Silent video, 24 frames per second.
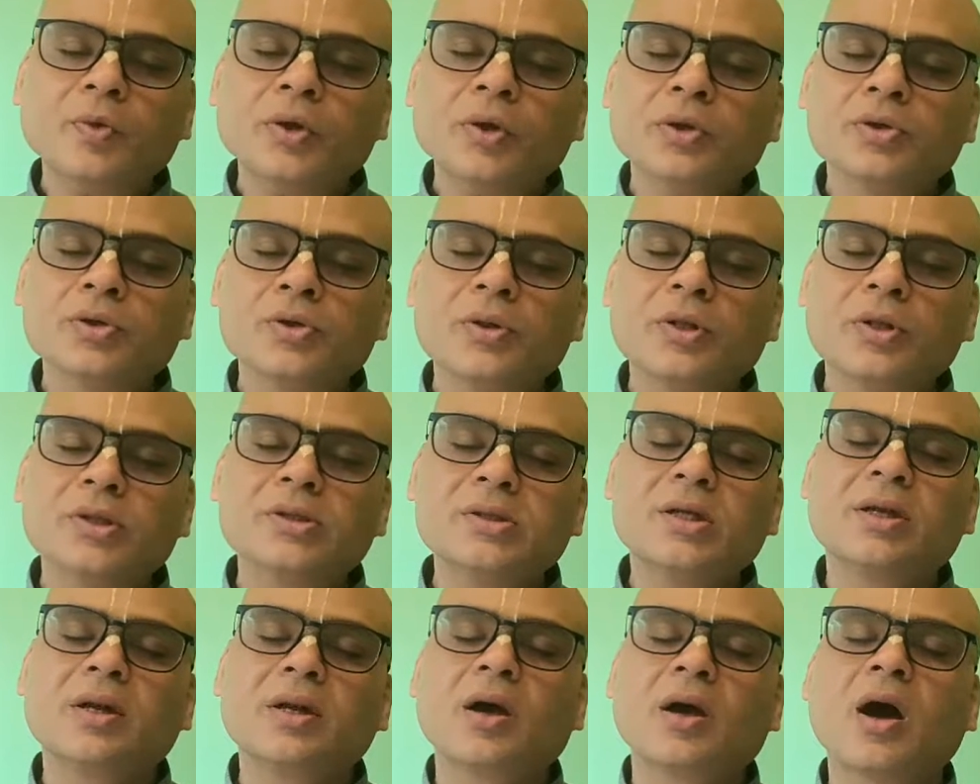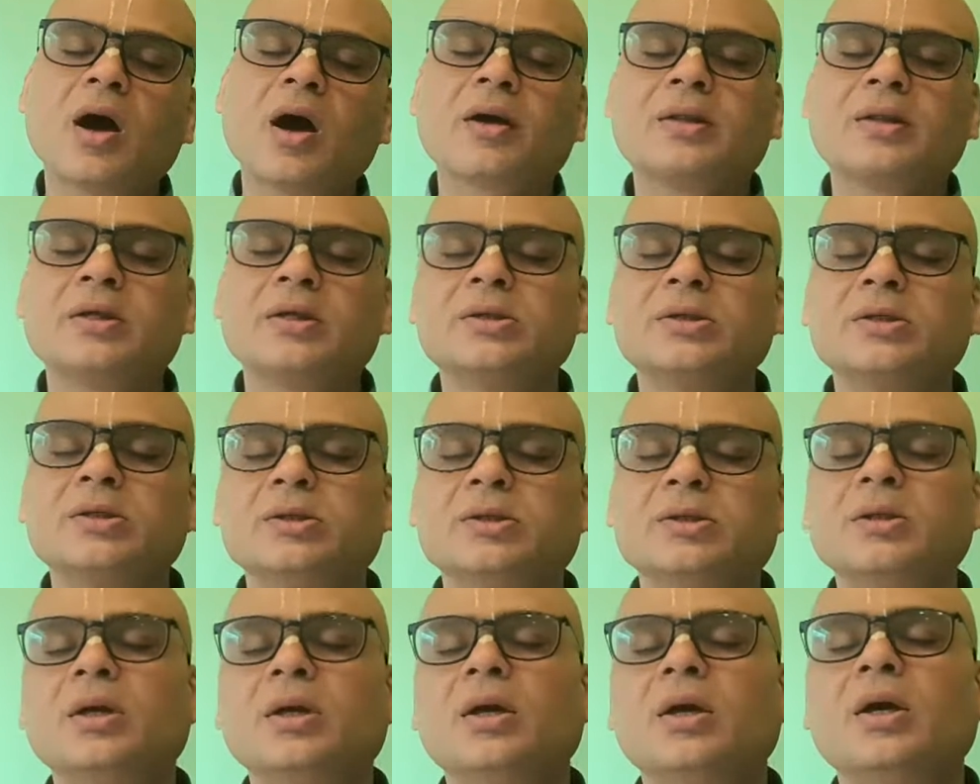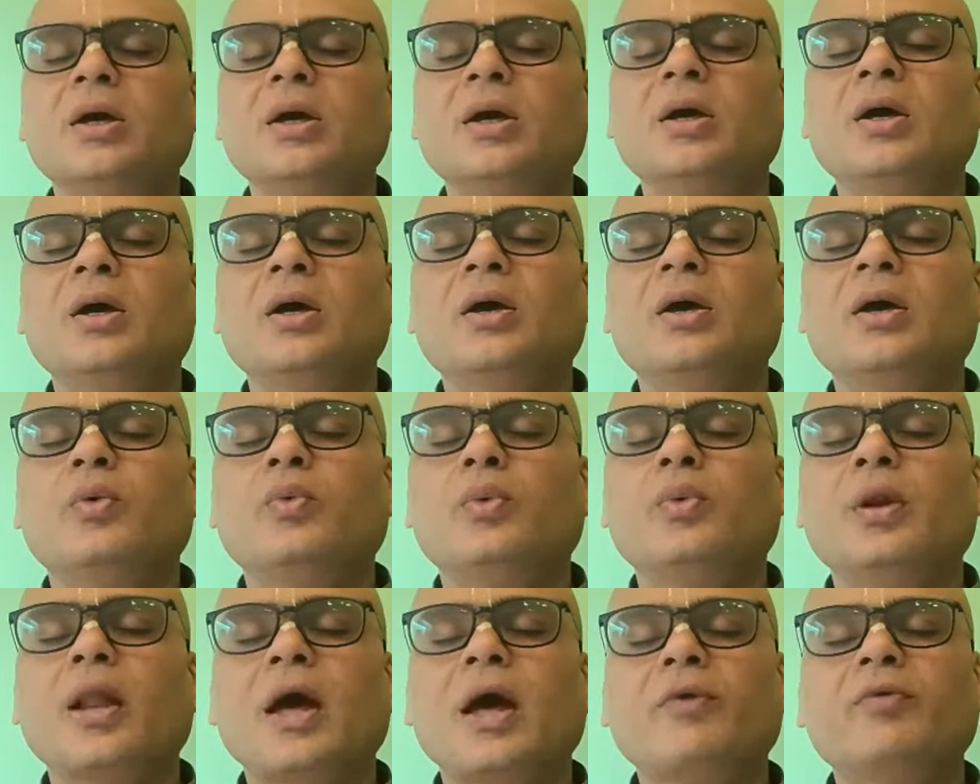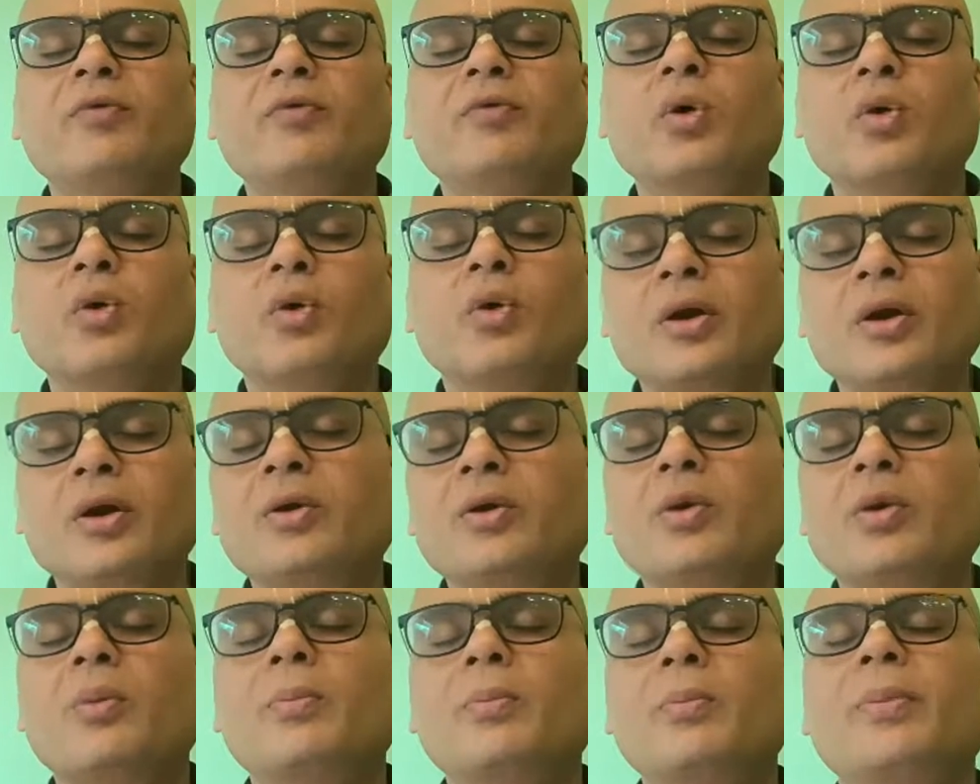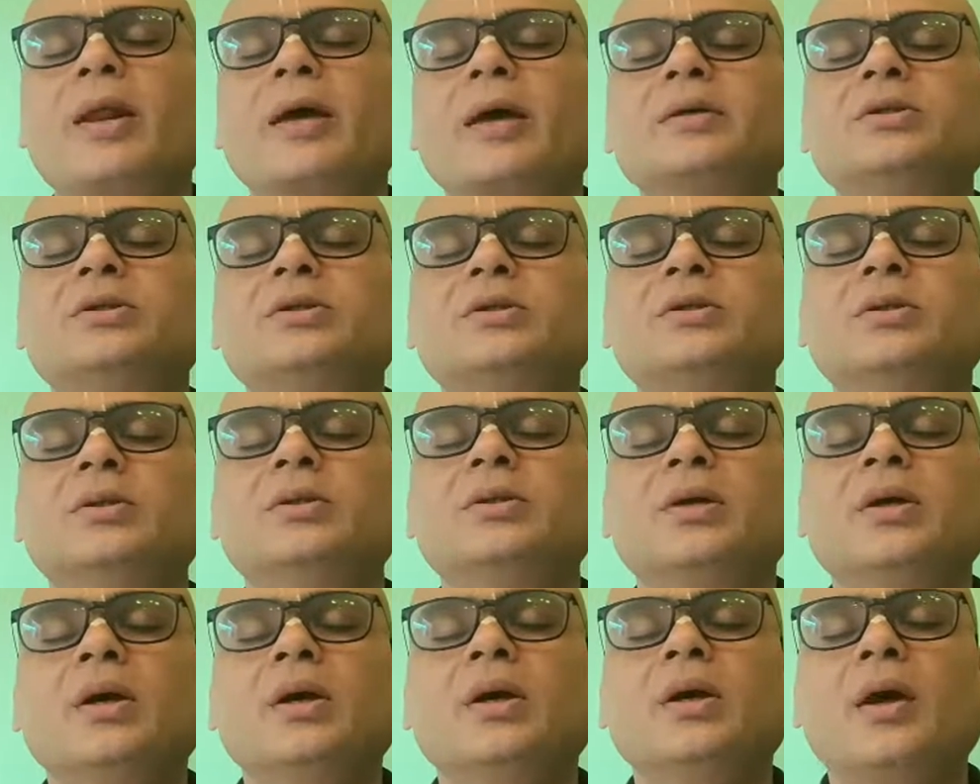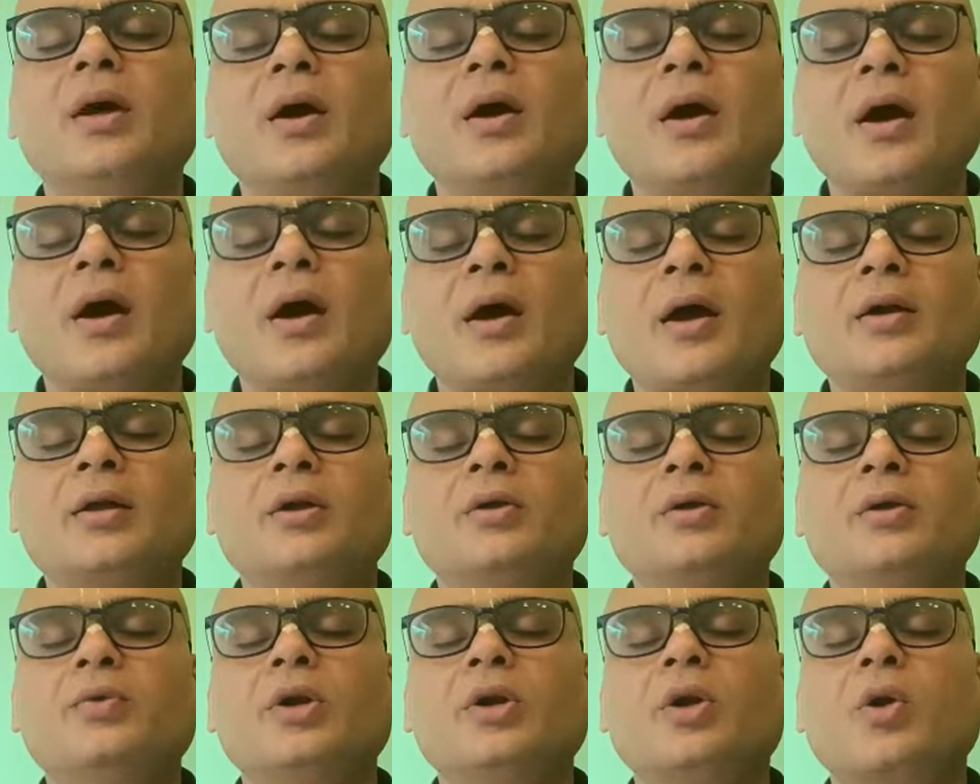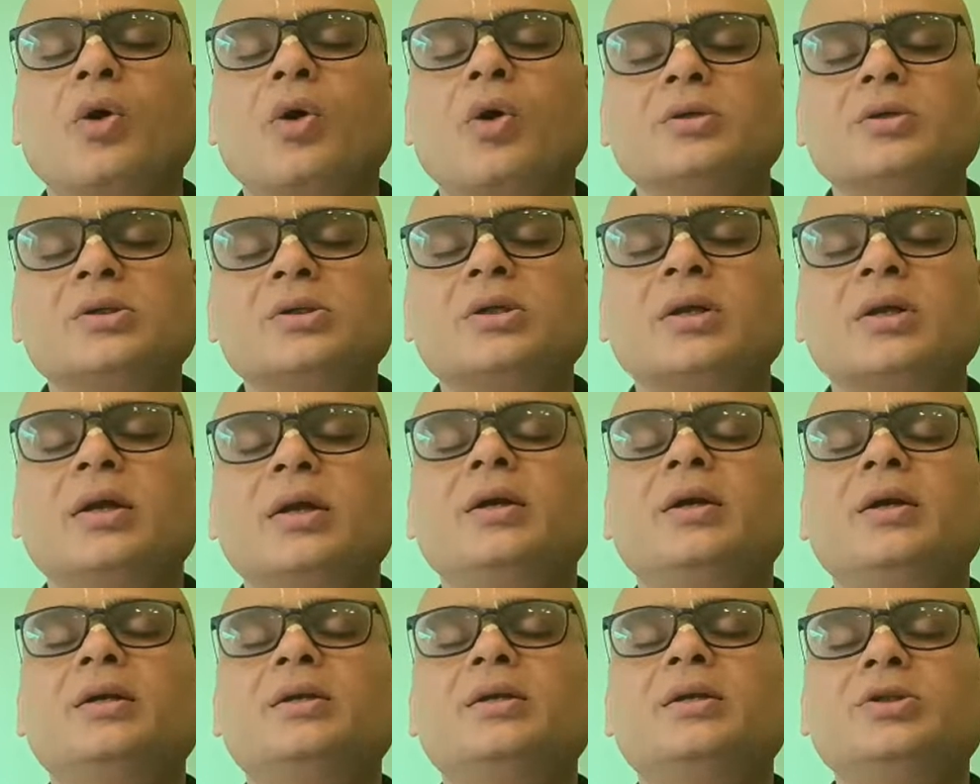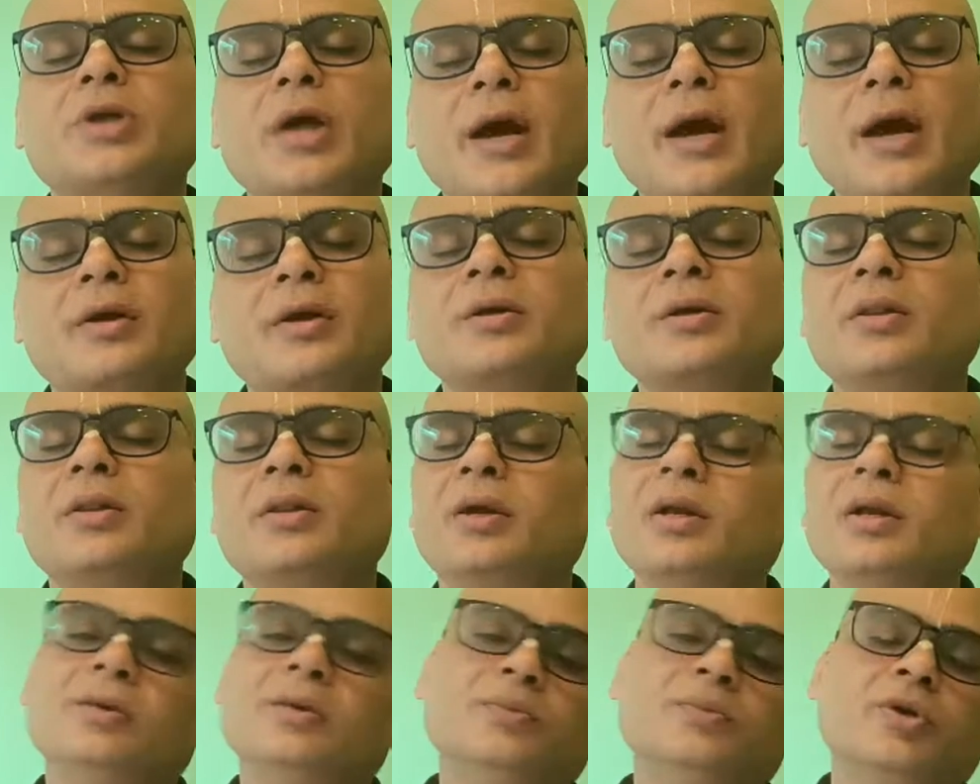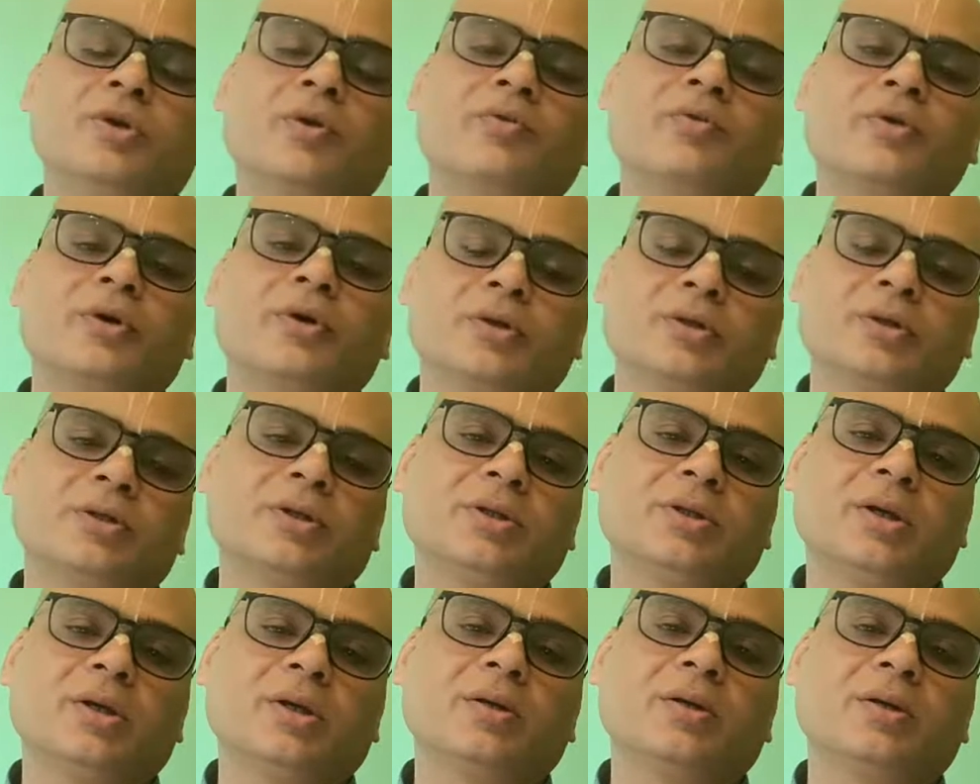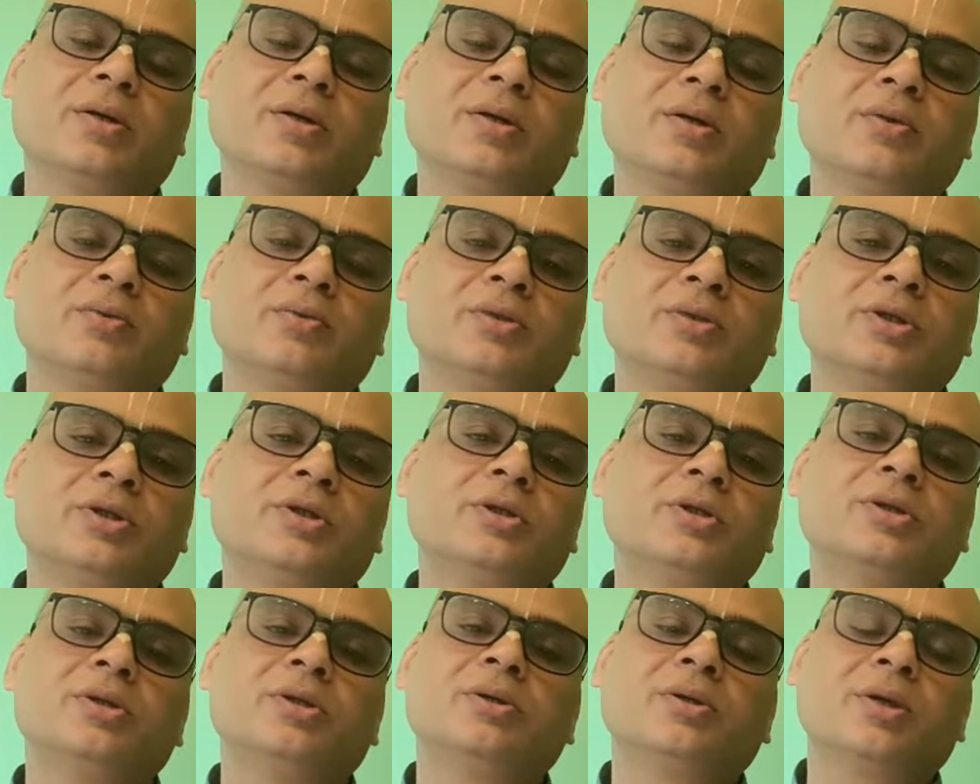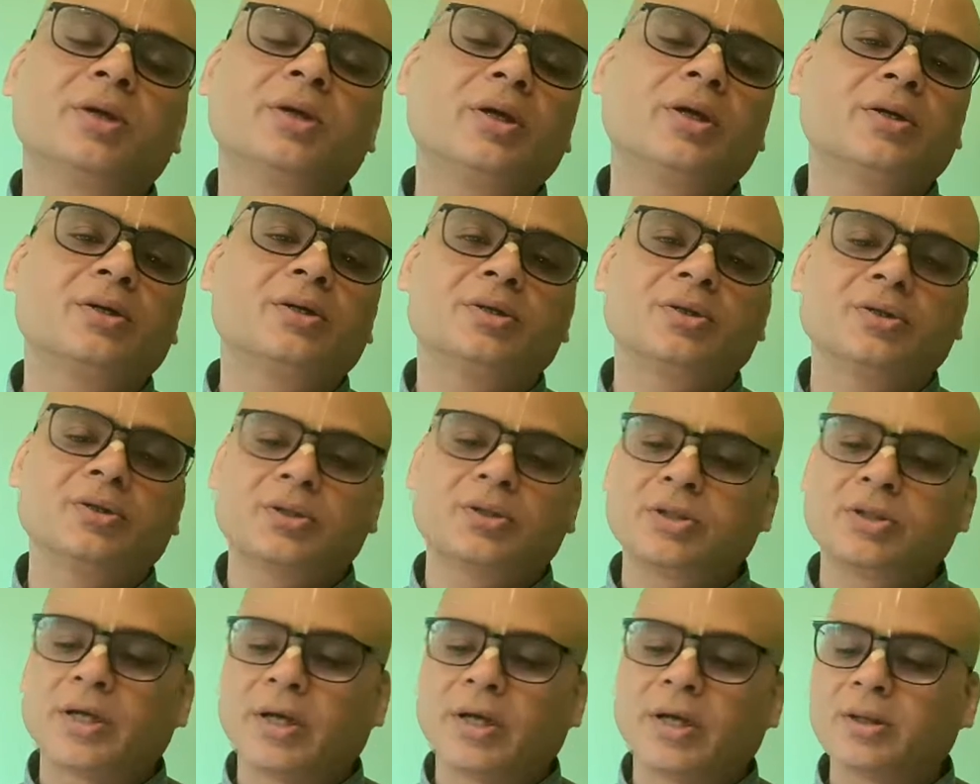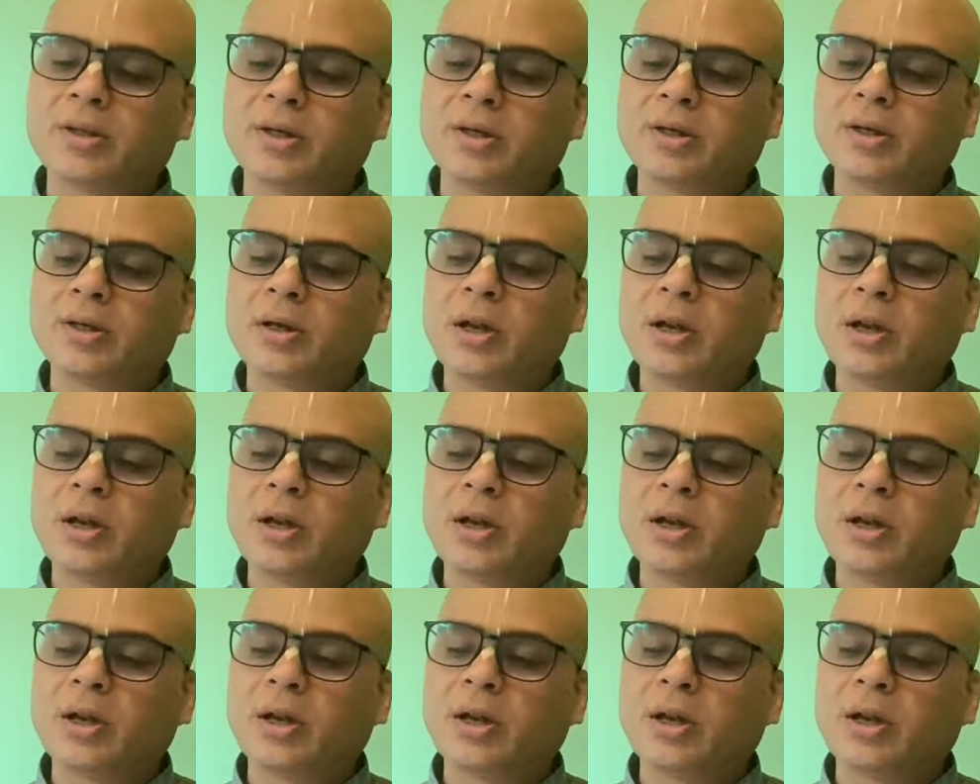So this incarnation will have a golden complexion, and he will constantly chant the names of Krishna, which is Sri Krishna Chaitanya.